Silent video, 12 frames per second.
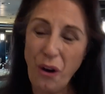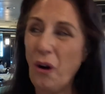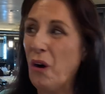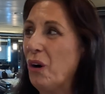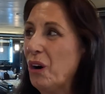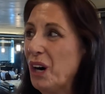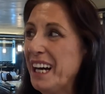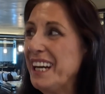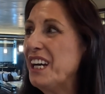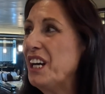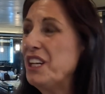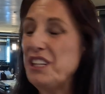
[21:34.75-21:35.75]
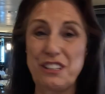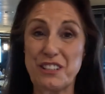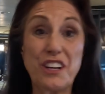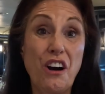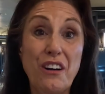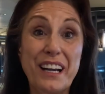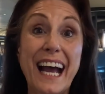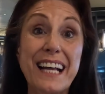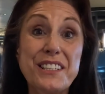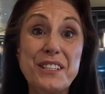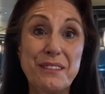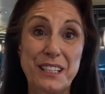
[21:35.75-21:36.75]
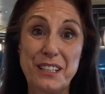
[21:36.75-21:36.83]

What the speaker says: or you just can't get to it.